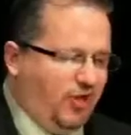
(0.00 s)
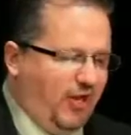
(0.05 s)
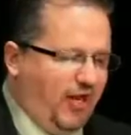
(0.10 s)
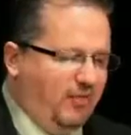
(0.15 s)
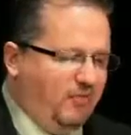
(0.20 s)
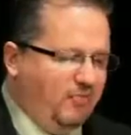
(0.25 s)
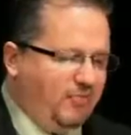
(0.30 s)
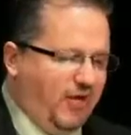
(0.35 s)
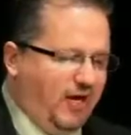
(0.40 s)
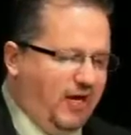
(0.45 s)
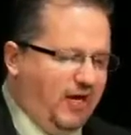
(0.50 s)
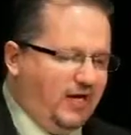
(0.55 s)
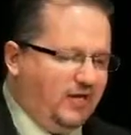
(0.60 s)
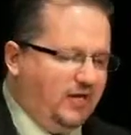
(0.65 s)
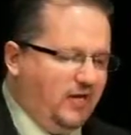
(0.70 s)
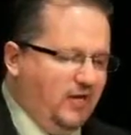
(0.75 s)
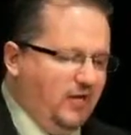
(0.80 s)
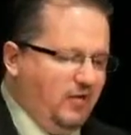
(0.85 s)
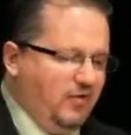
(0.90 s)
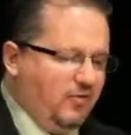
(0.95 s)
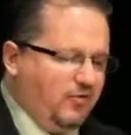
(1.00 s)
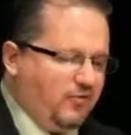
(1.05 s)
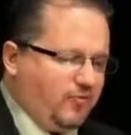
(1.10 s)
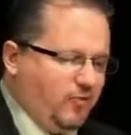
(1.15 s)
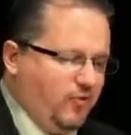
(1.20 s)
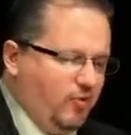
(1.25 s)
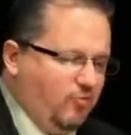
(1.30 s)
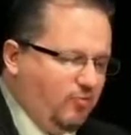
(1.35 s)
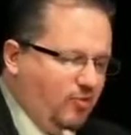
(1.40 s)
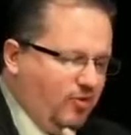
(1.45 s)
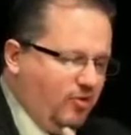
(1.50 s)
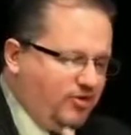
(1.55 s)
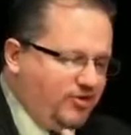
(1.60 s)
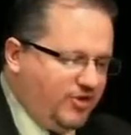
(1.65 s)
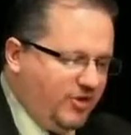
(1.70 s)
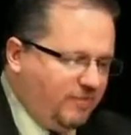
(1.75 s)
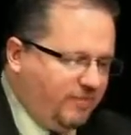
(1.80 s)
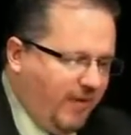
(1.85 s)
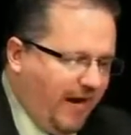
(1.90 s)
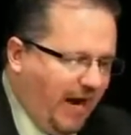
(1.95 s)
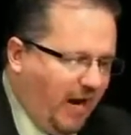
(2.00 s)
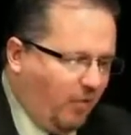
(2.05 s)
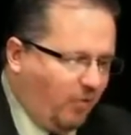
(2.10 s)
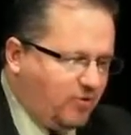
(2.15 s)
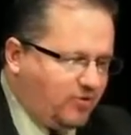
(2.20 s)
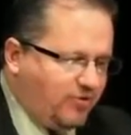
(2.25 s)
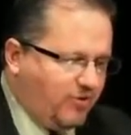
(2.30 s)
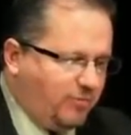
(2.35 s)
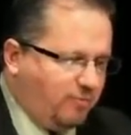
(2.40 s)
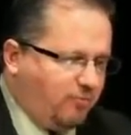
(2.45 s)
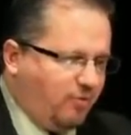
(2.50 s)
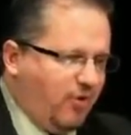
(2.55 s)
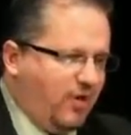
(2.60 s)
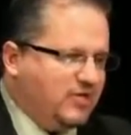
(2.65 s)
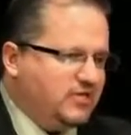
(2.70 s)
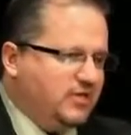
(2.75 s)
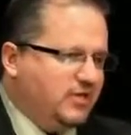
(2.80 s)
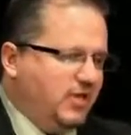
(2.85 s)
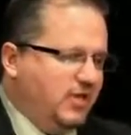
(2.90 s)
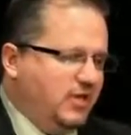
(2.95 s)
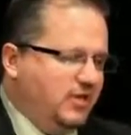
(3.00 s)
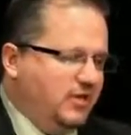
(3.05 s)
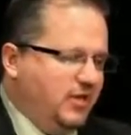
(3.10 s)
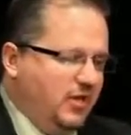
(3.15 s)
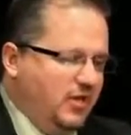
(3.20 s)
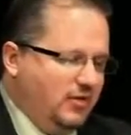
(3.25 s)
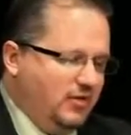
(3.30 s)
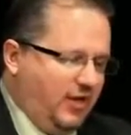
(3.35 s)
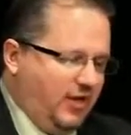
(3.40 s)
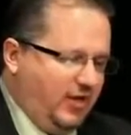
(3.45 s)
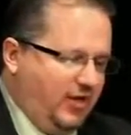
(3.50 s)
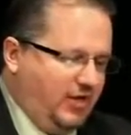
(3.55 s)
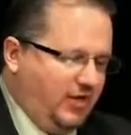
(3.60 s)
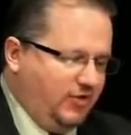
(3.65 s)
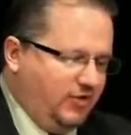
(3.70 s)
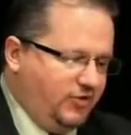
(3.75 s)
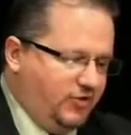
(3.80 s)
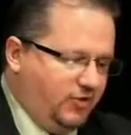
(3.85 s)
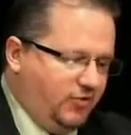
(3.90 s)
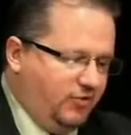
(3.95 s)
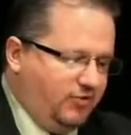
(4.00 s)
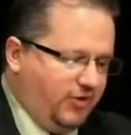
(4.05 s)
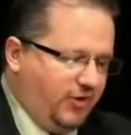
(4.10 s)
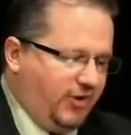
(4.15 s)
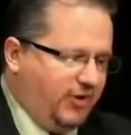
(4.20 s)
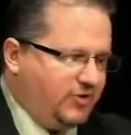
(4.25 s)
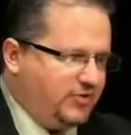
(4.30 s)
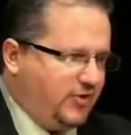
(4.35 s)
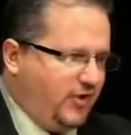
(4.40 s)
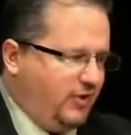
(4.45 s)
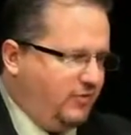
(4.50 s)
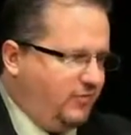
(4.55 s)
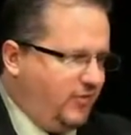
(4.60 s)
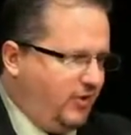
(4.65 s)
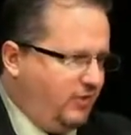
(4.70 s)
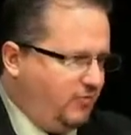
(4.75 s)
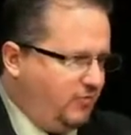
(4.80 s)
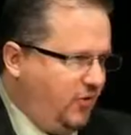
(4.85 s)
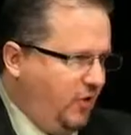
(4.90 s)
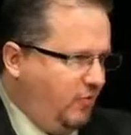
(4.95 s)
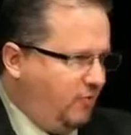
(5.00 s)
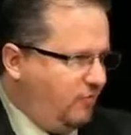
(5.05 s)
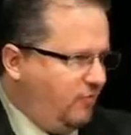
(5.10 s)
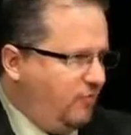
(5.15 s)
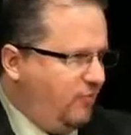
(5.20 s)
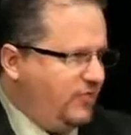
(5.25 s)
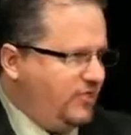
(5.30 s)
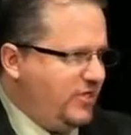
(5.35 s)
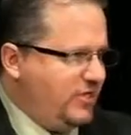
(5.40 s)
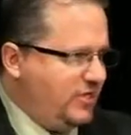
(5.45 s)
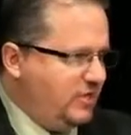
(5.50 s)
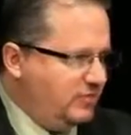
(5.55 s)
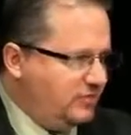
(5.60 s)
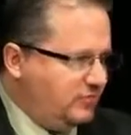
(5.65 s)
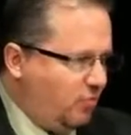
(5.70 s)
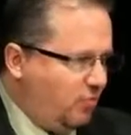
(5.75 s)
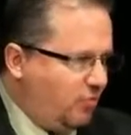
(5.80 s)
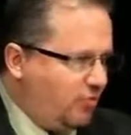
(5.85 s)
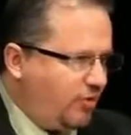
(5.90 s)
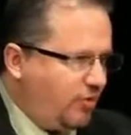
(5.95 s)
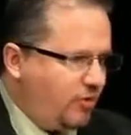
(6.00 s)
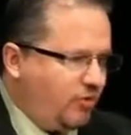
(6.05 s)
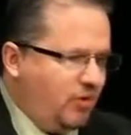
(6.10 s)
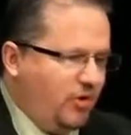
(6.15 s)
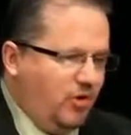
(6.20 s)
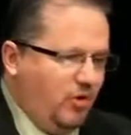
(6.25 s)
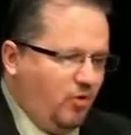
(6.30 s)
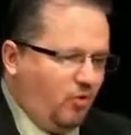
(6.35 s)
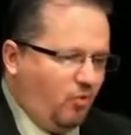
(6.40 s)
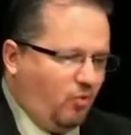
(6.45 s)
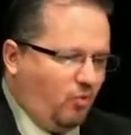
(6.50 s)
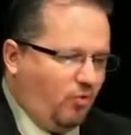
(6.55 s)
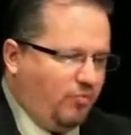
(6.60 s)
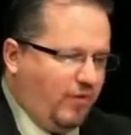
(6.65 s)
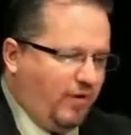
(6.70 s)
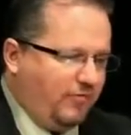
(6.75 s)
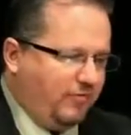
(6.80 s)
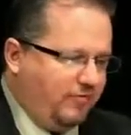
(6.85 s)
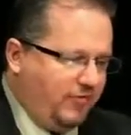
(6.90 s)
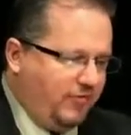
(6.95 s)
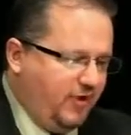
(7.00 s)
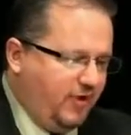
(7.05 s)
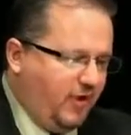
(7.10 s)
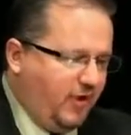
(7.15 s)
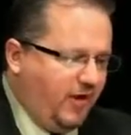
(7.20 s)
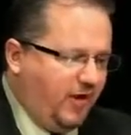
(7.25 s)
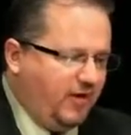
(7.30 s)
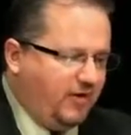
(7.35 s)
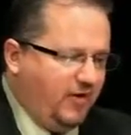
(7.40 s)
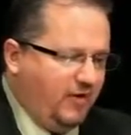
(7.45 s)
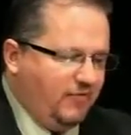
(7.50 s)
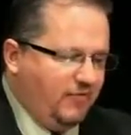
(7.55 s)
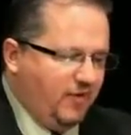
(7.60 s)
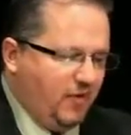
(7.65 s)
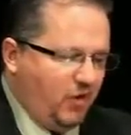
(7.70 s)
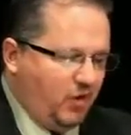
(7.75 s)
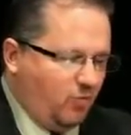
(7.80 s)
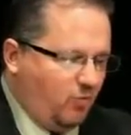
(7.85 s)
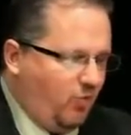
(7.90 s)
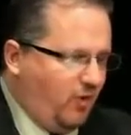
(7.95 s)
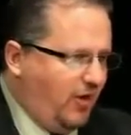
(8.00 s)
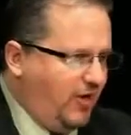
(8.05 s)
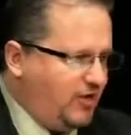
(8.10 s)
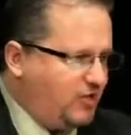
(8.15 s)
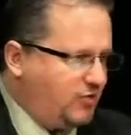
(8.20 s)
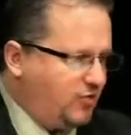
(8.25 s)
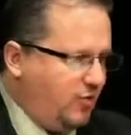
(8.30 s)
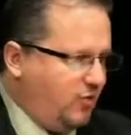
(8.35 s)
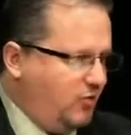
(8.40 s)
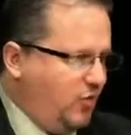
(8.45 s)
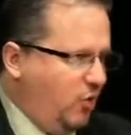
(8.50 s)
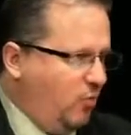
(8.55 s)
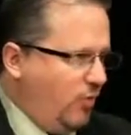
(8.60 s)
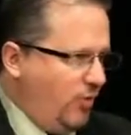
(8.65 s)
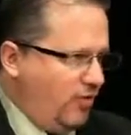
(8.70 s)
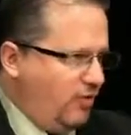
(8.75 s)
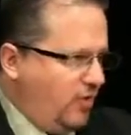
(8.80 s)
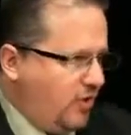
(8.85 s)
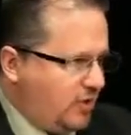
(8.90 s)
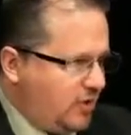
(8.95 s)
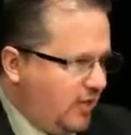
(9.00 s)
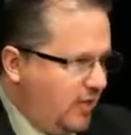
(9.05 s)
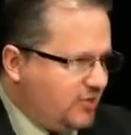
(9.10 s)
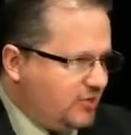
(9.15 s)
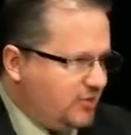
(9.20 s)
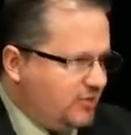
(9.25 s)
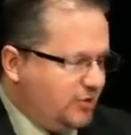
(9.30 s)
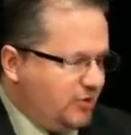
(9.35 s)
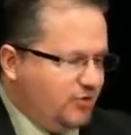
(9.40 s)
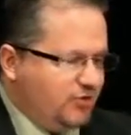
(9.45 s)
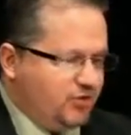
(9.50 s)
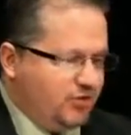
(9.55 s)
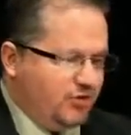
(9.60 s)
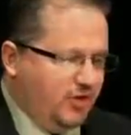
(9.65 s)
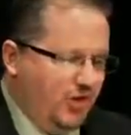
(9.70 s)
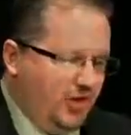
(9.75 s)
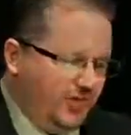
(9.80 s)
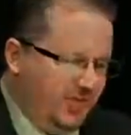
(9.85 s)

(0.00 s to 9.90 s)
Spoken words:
claim that through emergency powers of the president that he can do things that through executive order or by fiat that otherwise are nowhere near our Constitution.